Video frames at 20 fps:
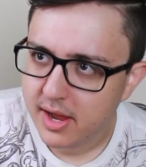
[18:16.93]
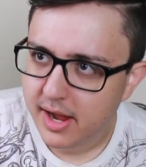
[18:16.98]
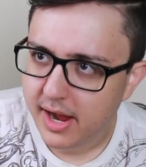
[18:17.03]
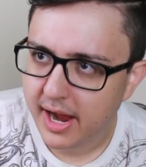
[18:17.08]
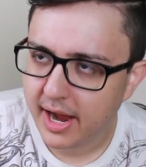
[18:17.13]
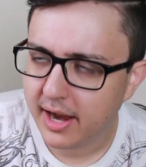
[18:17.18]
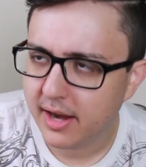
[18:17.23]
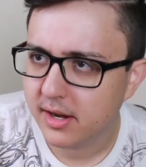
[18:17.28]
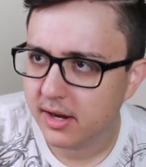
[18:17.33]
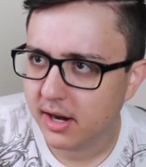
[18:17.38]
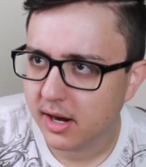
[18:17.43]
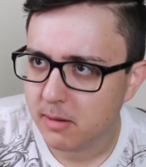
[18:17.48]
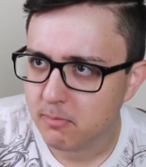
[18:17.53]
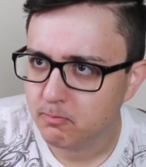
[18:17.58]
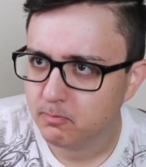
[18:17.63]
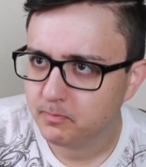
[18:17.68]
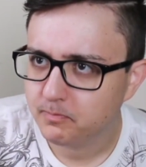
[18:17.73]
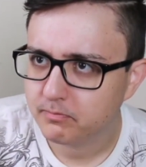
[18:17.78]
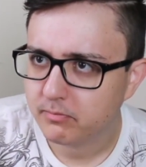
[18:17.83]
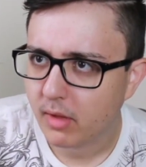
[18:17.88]
and
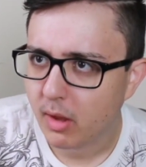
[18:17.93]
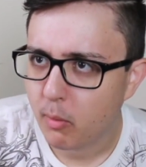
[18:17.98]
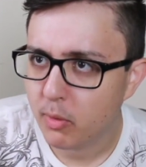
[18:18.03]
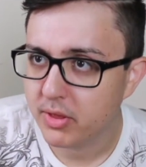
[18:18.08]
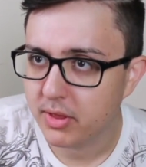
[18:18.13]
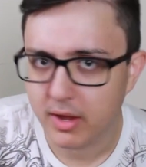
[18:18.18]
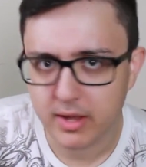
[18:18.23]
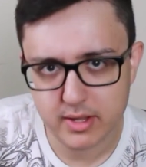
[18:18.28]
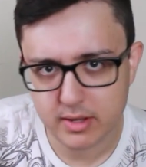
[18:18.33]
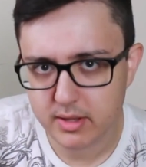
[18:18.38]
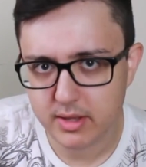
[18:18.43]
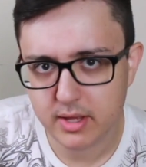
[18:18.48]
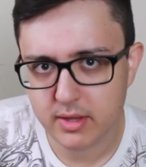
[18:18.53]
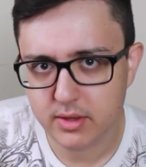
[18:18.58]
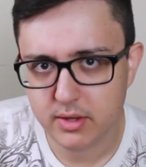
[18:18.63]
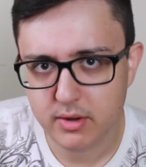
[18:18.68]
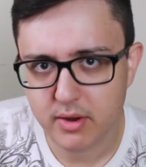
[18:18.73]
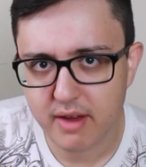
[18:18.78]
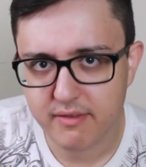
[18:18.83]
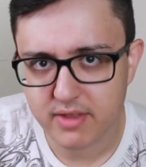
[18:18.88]

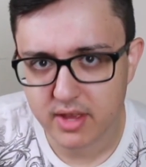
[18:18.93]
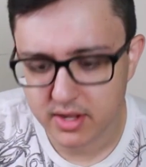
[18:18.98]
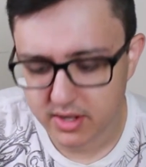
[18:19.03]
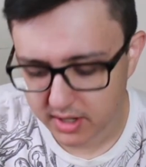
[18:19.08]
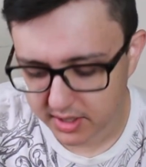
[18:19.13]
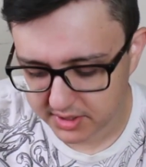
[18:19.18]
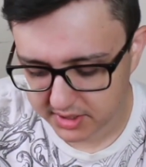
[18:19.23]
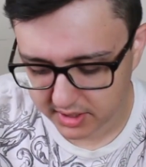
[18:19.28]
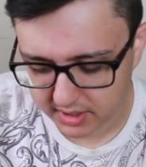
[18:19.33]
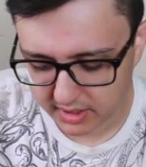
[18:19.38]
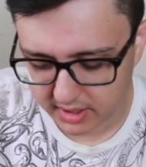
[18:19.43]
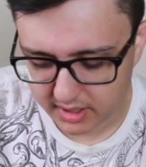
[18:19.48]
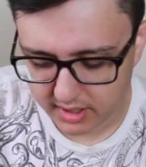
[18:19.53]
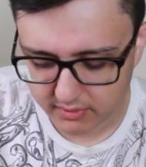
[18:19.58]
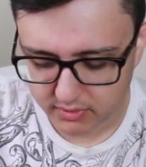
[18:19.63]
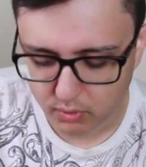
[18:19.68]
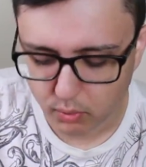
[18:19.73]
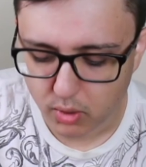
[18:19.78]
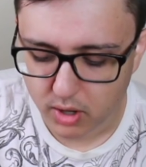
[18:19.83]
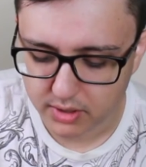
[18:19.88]
then you have the nuts and you
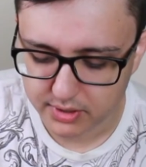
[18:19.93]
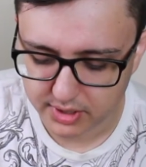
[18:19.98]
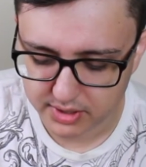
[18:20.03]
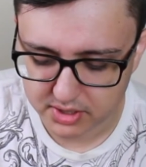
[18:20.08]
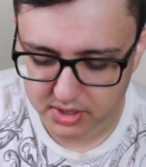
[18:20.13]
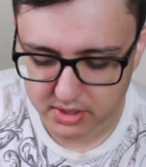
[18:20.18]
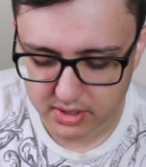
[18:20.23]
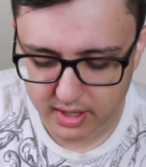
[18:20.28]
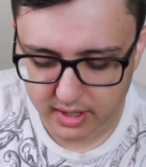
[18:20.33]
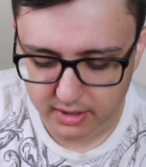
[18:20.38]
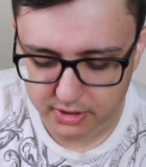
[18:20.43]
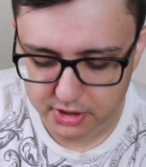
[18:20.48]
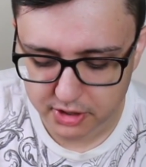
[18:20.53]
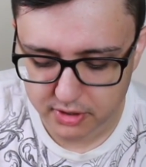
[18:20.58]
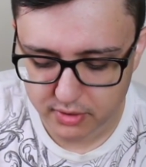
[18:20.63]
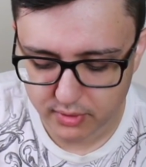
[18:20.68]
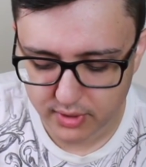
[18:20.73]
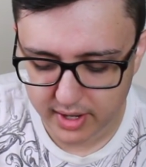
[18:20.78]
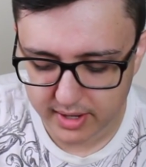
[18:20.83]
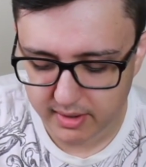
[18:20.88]
have the walnuts in there
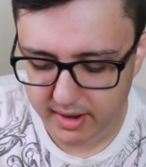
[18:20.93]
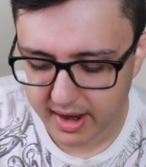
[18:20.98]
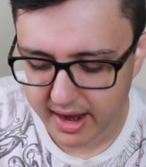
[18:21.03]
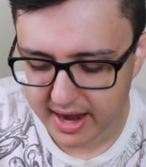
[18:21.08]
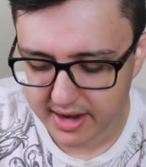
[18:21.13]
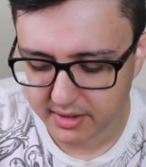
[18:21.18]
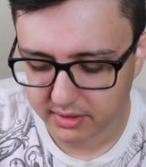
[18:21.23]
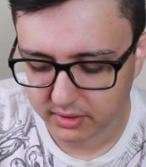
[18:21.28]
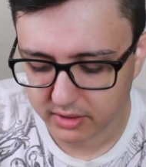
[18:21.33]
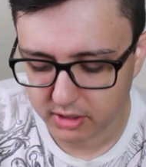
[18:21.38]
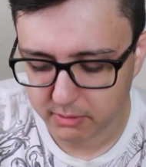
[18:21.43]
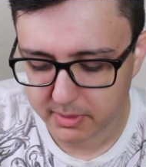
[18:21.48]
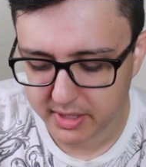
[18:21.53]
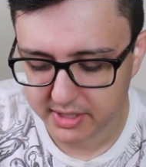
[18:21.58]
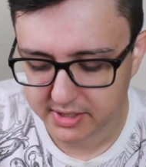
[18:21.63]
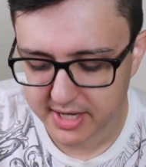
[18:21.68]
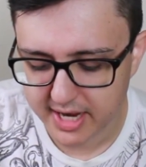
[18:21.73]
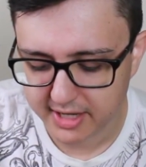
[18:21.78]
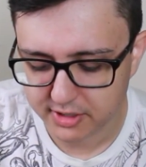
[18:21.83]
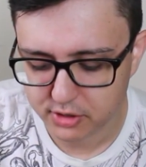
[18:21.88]
too that add a little bit
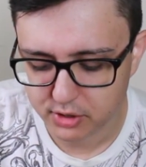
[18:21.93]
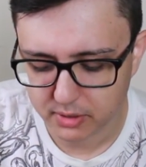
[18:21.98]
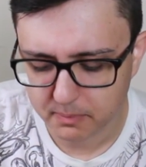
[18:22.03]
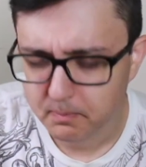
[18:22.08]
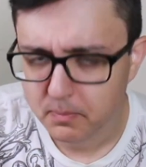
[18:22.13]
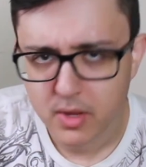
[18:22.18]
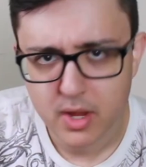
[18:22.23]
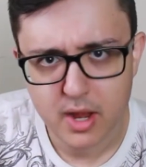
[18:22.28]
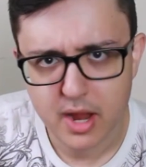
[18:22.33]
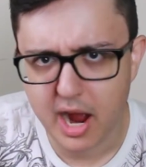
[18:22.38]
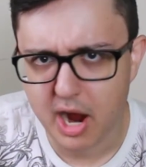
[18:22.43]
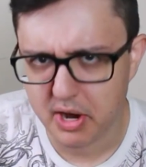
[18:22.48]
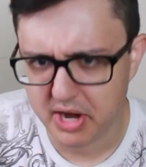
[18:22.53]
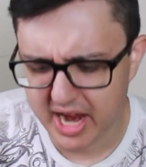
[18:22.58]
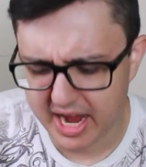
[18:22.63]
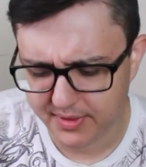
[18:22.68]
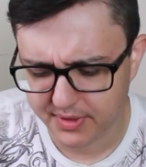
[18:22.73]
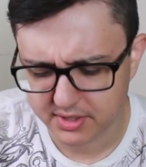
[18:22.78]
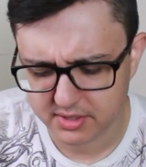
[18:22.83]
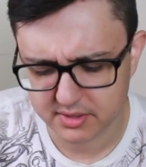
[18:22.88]
of texture. Oh
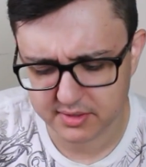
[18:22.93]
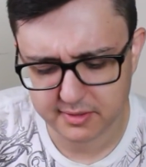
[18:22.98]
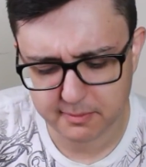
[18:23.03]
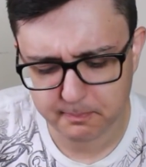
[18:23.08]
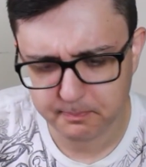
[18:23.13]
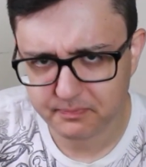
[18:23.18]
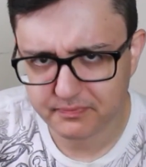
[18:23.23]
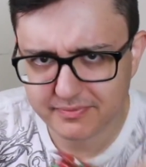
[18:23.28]
yeah, this is